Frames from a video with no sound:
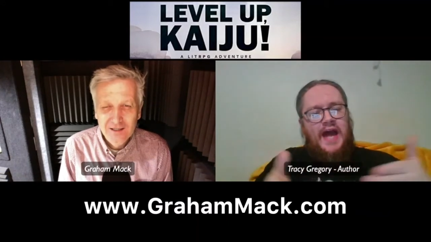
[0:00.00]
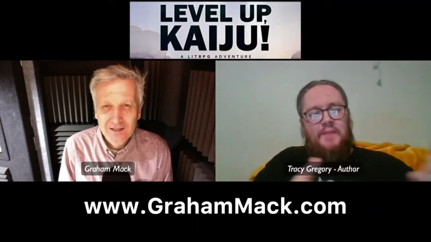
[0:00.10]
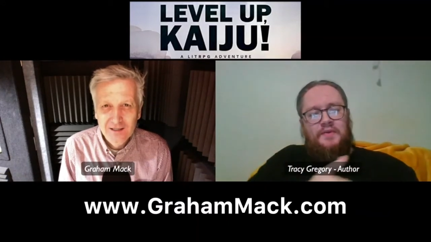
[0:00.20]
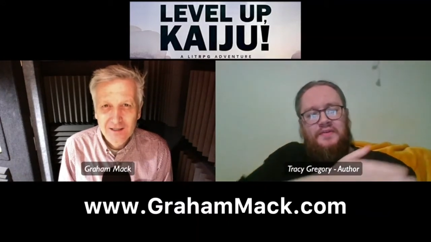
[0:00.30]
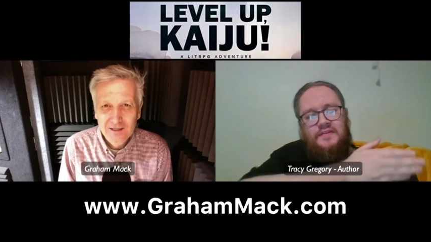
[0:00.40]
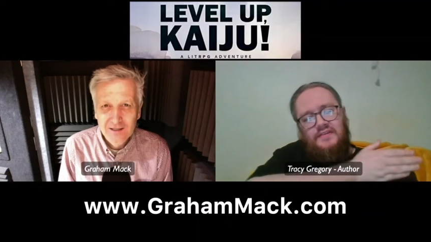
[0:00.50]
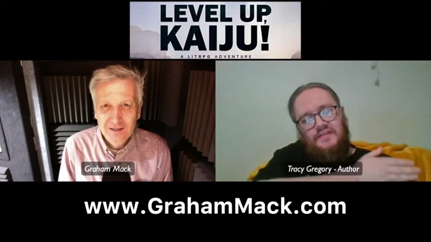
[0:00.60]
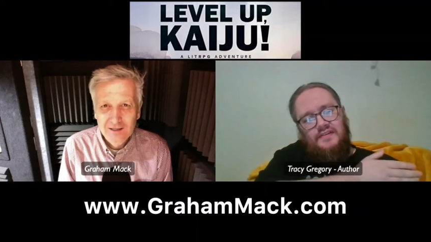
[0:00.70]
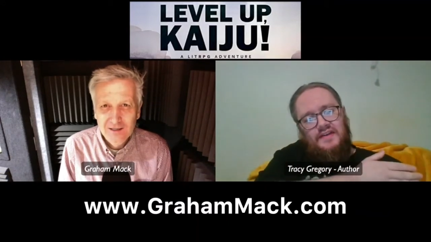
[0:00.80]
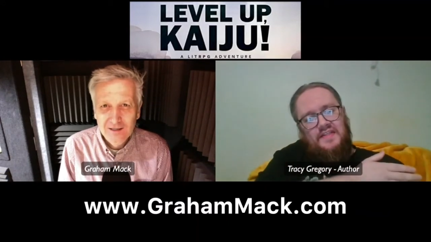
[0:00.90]
Speaker 1: they happened
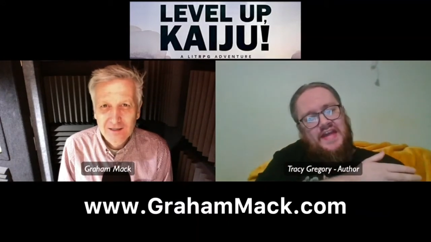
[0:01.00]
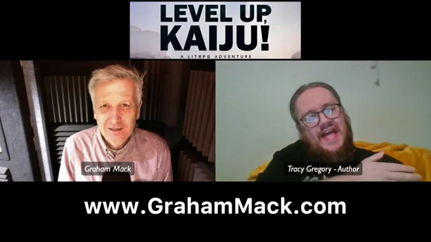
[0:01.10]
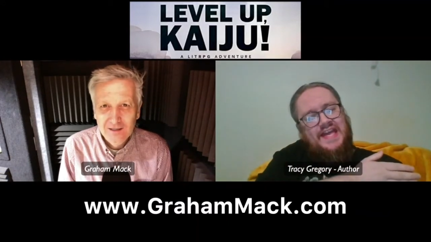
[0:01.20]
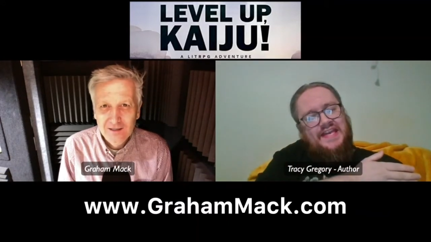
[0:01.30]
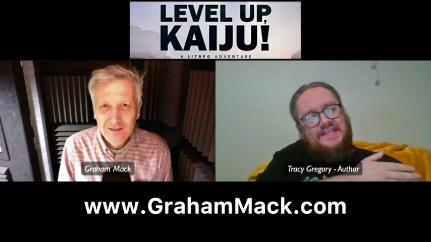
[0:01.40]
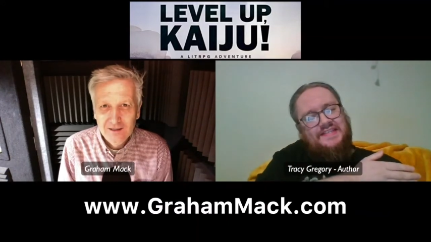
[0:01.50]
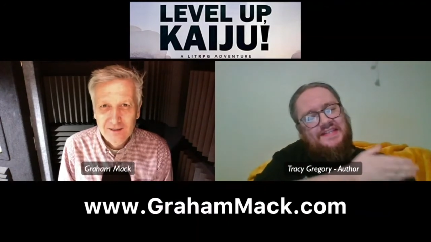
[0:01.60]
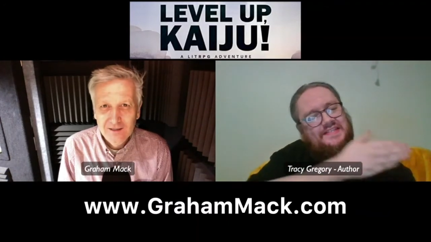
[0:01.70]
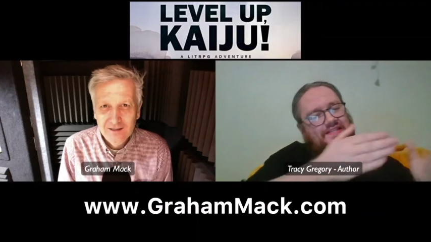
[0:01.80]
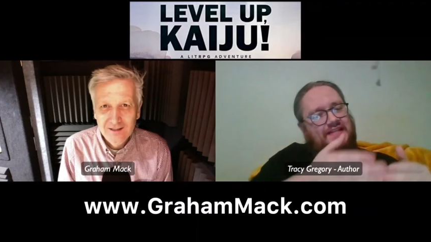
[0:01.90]
in the 80s
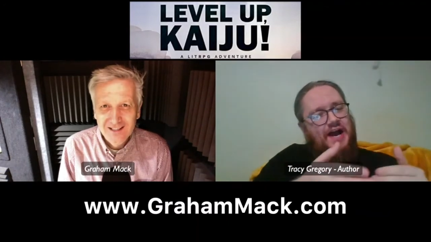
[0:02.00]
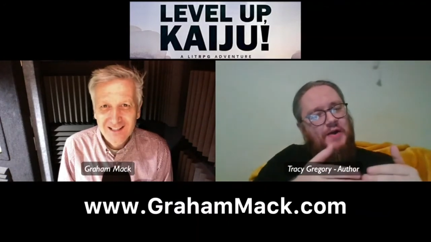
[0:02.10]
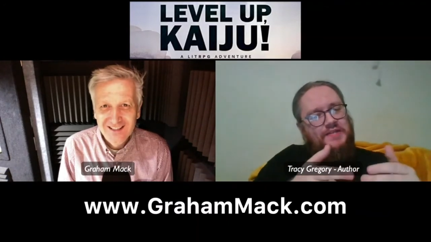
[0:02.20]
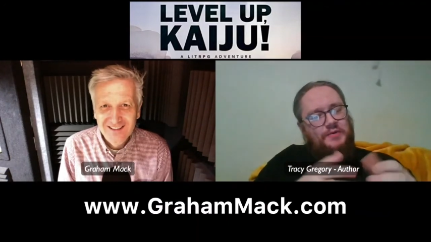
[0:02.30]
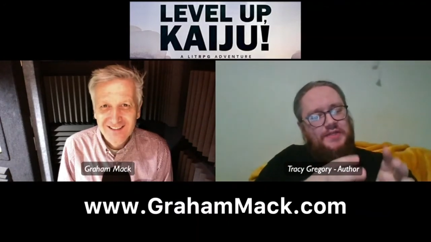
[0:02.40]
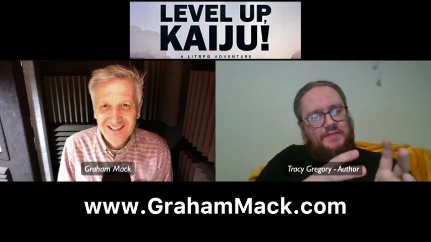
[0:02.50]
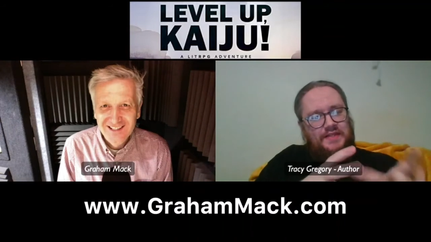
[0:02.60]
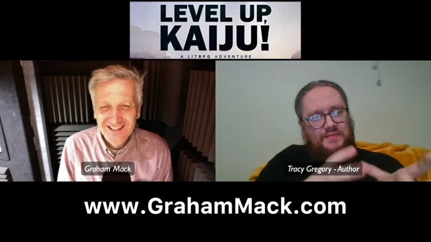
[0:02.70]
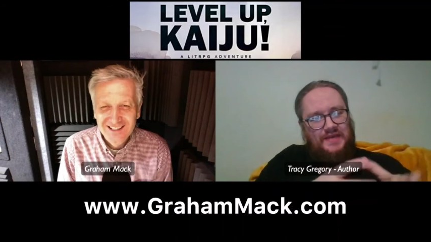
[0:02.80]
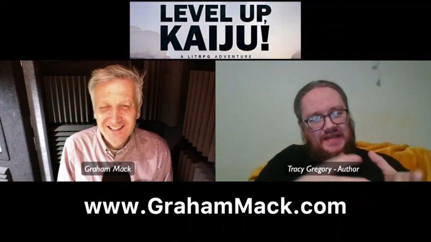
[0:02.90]
and this is now. It's always
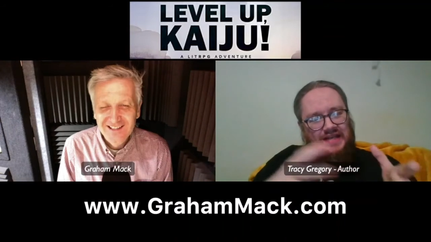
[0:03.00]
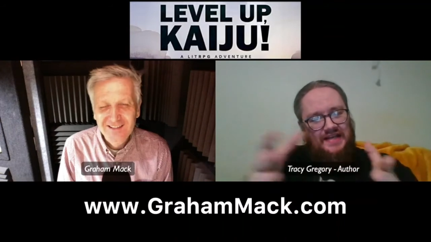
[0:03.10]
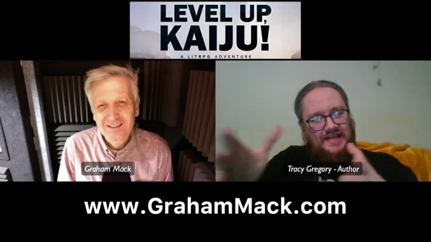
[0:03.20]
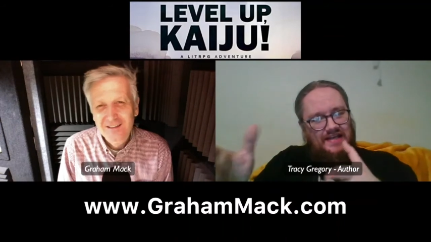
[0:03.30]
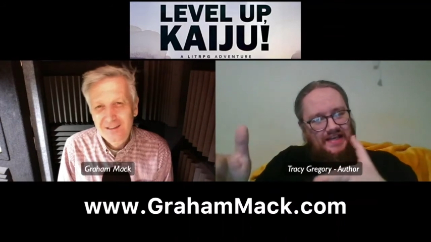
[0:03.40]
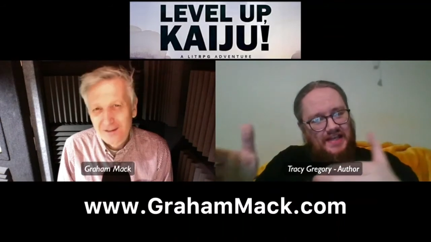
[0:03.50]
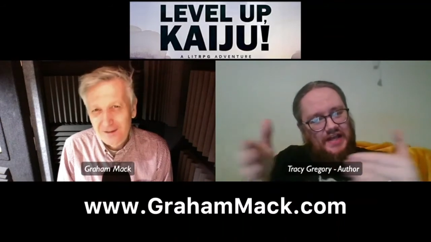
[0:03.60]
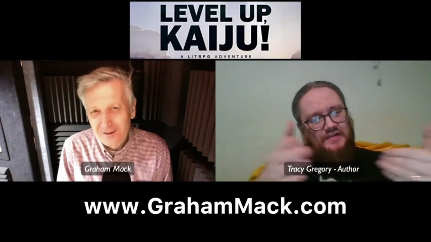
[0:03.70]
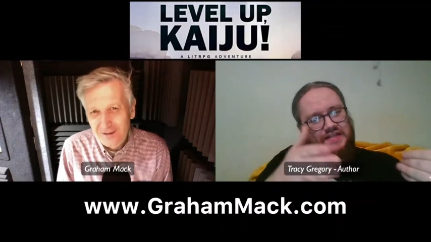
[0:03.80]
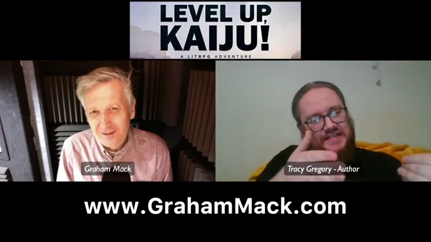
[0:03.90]
meant to be
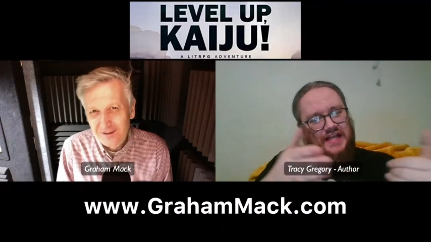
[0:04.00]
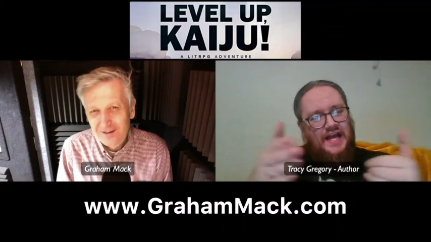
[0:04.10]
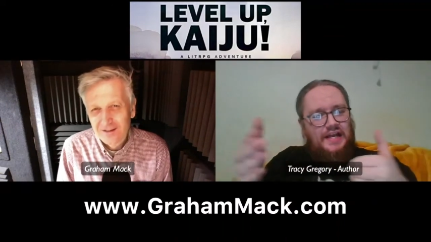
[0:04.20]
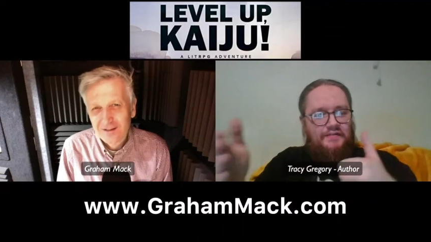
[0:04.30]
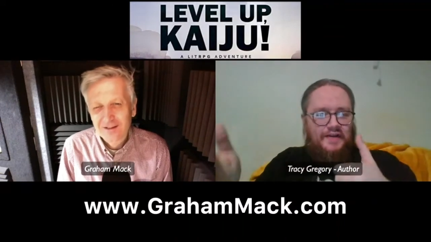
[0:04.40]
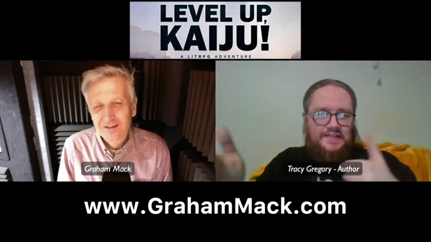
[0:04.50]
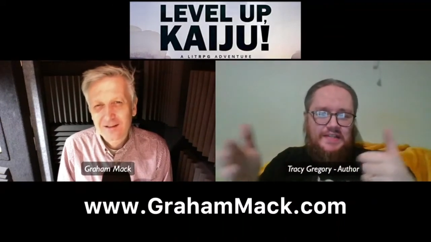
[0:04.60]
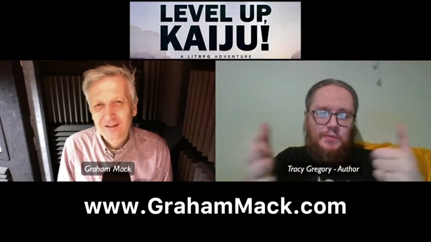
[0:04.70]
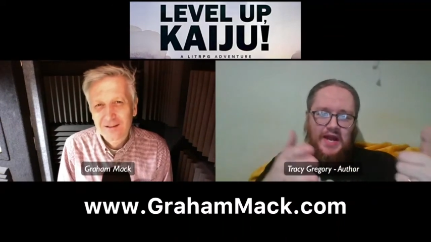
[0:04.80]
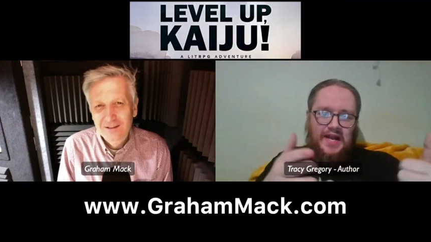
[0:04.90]
kind of slightly
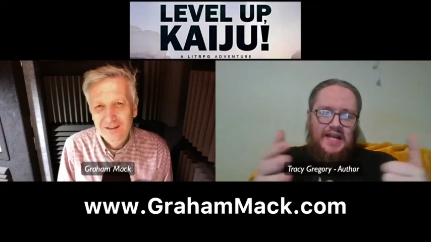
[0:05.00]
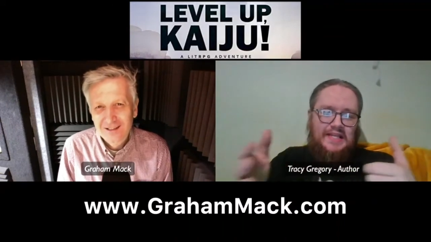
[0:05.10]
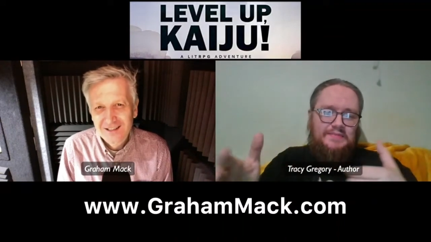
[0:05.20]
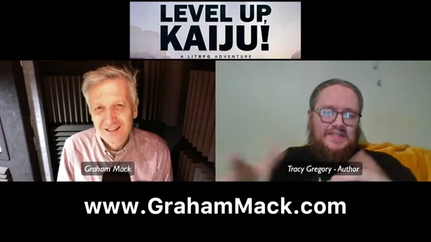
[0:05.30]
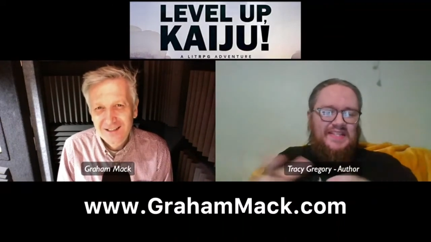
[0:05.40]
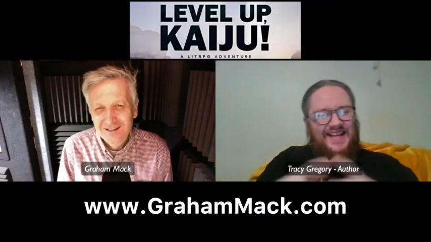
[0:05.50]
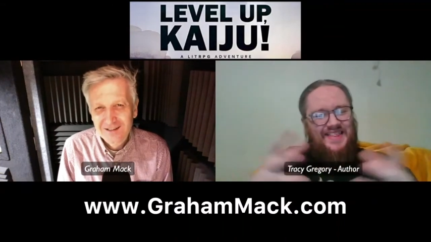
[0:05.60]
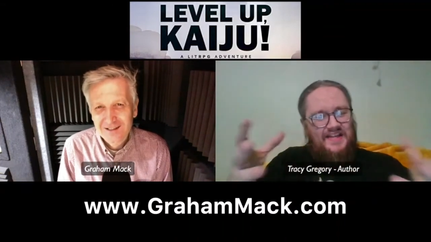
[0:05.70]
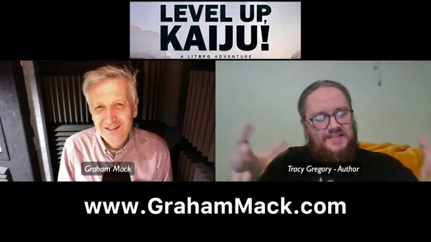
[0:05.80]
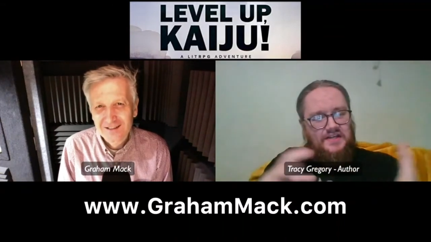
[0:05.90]
fuzzy when it is because
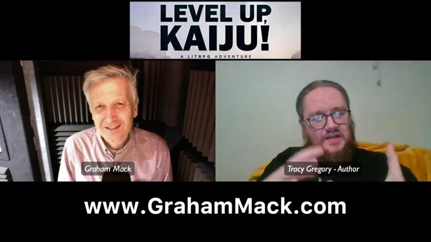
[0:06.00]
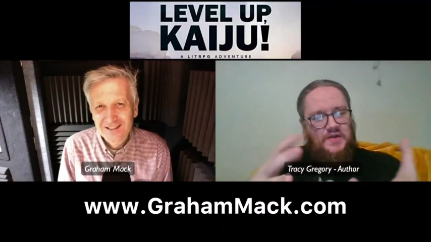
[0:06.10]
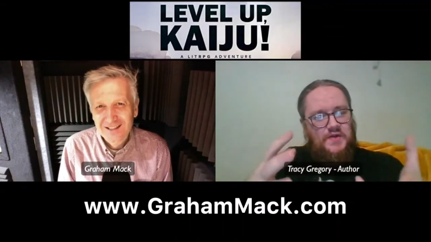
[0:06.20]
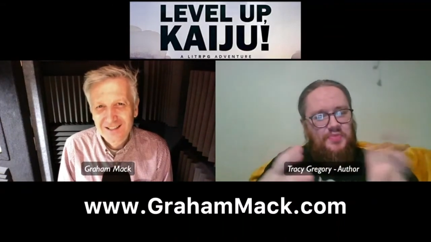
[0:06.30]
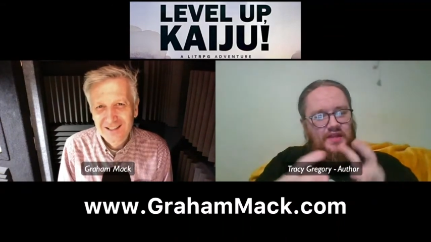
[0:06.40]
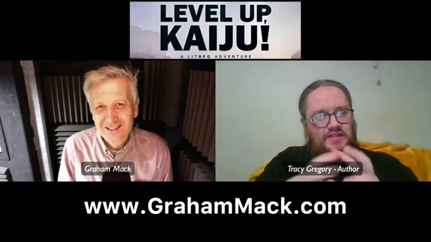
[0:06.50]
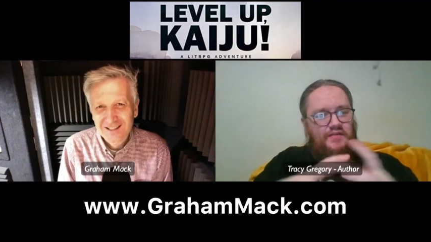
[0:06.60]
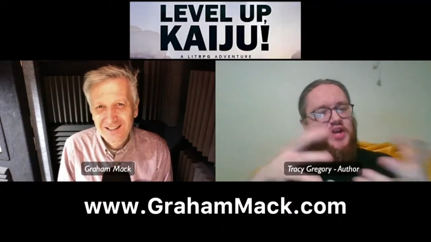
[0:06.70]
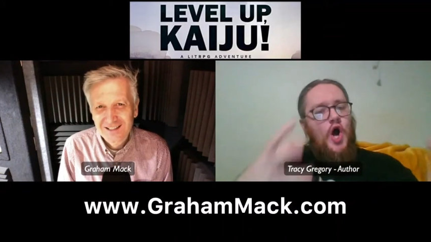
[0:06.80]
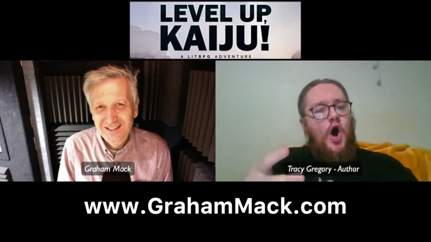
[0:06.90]
again that's a it's a
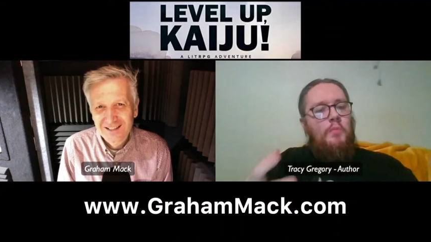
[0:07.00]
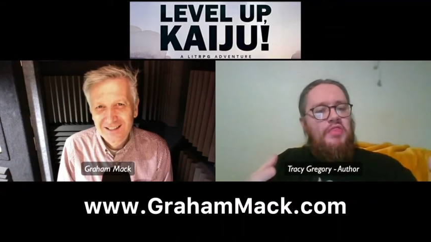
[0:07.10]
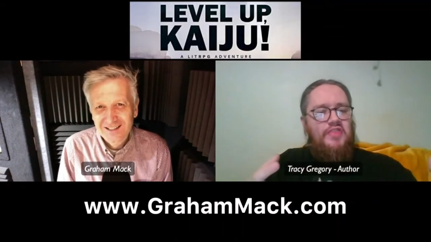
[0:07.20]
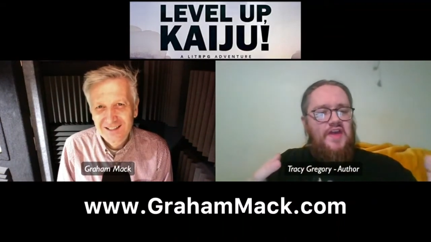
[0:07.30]
very common